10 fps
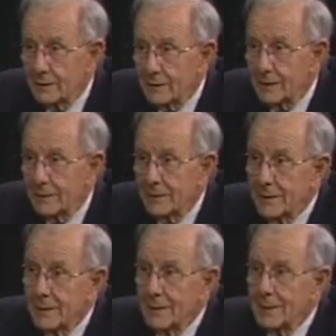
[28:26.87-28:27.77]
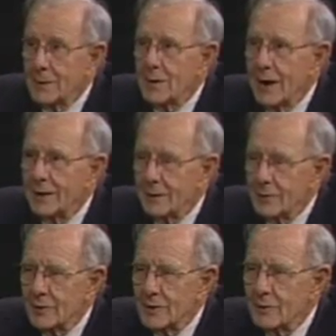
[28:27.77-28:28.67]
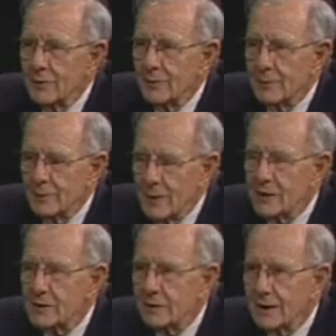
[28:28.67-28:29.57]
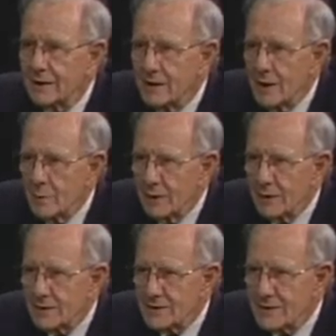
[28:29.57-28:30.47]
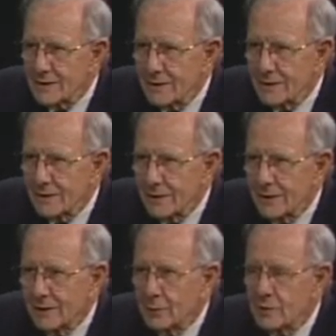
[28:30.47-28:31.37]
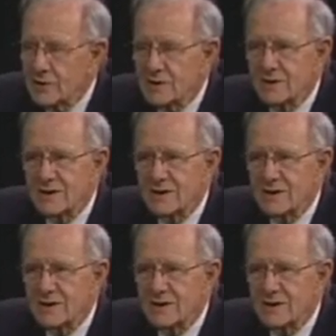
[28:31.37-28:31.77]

that, uh, ec that medical economics, which is